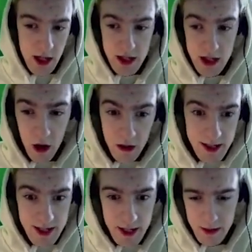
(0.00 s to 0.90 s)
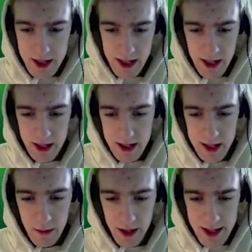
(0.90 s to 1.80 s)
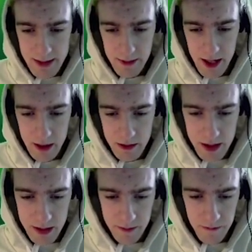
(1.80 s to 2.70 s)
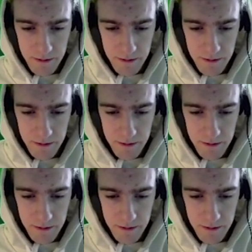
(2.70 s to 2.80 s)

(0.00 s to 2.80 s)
It's honestly ridiculous. Can we get some heals?